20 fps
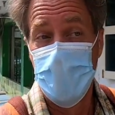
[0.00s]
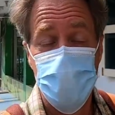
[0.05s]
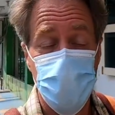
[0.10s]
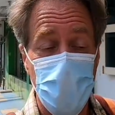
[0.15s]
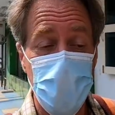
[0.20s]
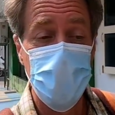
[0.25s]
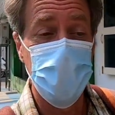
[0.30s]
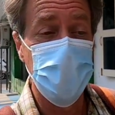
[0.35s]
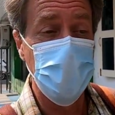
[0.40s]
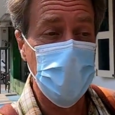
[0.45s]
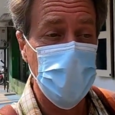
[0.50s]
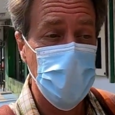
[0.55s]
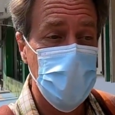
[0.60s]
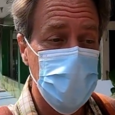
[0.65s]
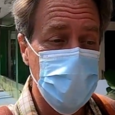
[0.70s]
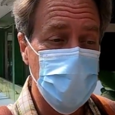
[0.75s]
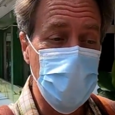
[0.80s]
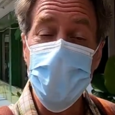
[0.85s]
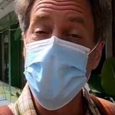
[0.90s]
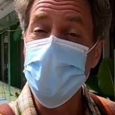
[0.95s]
it's one of the
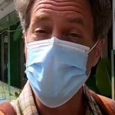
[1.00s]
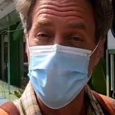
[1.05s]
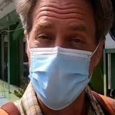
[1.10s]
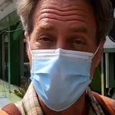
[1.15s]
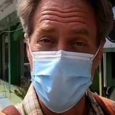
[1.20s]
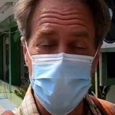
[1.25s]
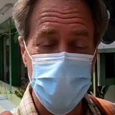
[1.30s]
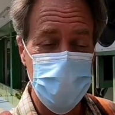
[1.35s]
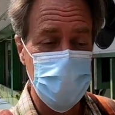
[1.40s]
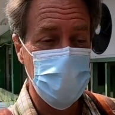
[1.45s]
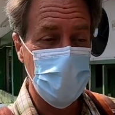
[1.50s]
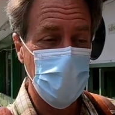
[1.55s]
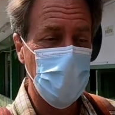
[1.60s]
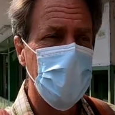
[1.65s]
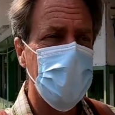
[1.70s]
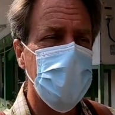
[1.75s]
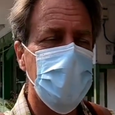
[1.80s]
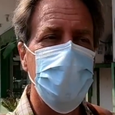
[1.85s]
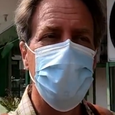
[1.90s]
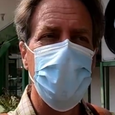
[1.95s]
good reasons, or
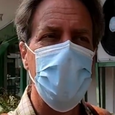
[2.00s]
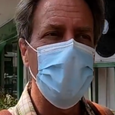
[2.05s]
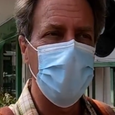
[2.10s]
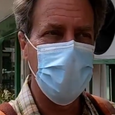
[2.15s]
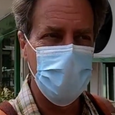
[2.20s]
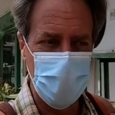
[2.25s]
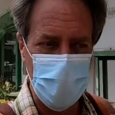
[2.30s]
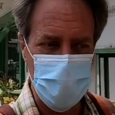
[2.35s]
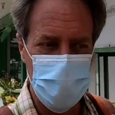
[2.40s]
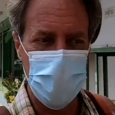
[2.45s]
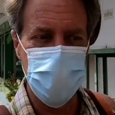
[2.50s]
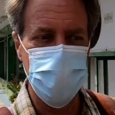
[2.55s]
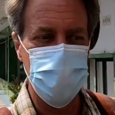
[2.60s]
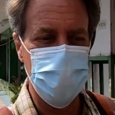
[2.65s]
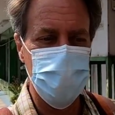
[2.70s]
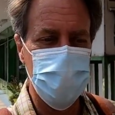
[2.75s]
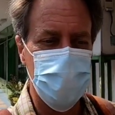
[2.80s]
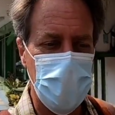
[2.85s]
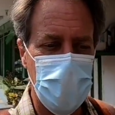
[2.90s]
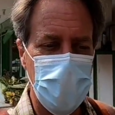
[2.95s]
one of the benefits, I
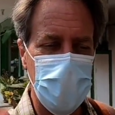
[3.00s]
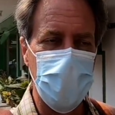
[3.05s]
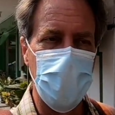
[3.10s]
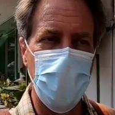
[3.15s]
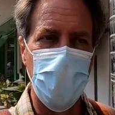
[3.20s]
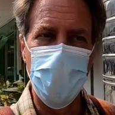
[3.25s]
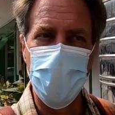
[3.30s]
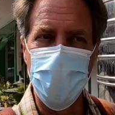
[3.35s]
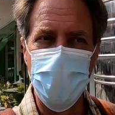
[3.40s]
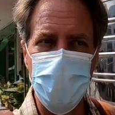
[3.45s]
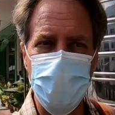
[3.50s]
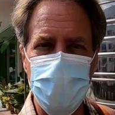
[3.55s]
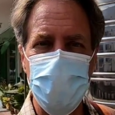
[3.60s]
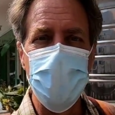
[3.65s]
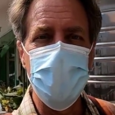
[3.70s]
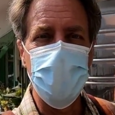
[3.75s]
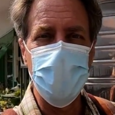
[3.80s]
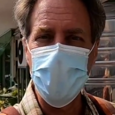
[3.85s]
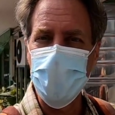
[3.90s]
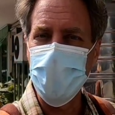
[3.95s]
should say, of
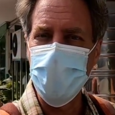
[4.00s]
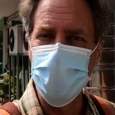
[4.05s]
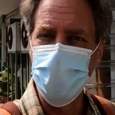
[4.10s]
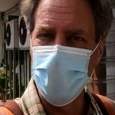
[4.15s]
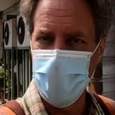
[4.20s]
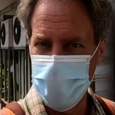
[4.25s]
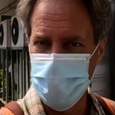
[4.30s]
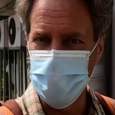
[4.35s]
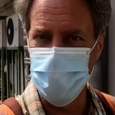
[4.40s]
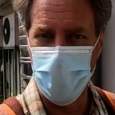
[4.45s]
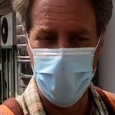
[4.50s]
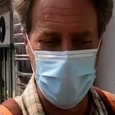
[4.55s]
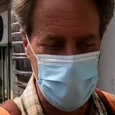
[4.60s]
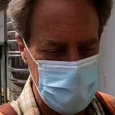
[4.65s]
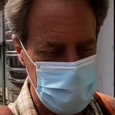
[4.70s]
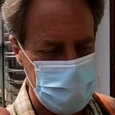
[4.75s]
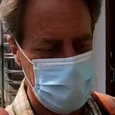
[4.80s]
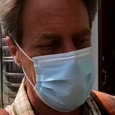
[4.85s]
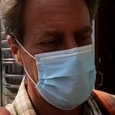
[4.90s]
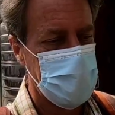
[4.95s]
being in Mae Sot.
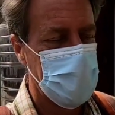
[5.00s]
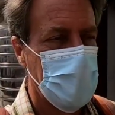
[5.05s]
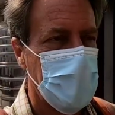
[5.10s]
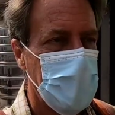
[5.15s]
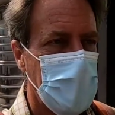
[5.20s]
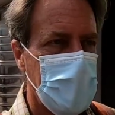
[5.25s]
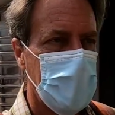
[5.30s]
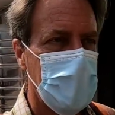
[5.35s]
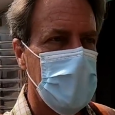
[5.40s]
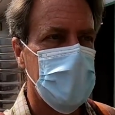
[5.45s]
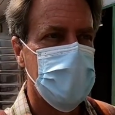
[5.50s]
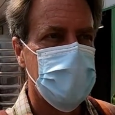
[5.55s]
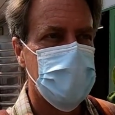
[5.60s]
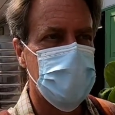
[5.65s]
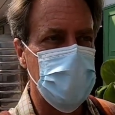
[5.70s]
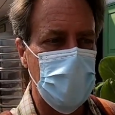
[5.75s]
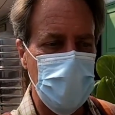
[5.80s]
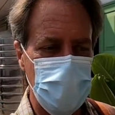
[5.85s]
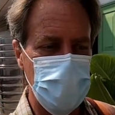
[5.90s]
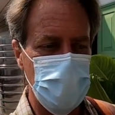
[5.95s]

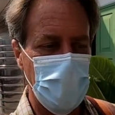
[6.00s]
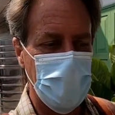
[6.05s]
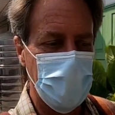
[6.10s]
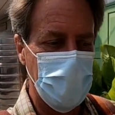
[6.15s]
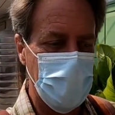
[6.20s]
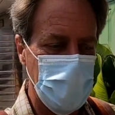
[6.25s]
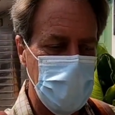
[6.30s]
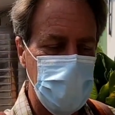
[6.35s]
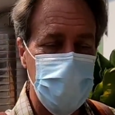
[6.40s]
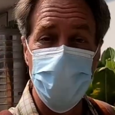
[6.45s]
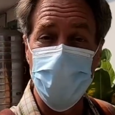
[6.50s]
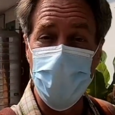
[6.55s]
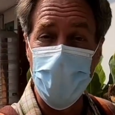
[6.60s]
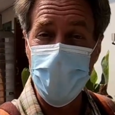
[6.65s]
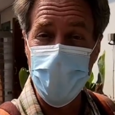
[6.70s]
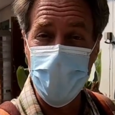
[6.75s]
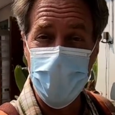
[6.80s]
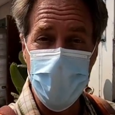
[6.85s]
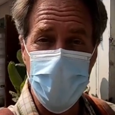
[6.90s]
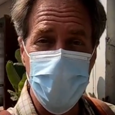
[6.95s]
Such a
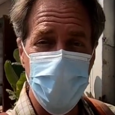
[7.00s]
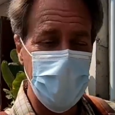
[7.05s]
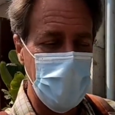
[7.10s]
friendly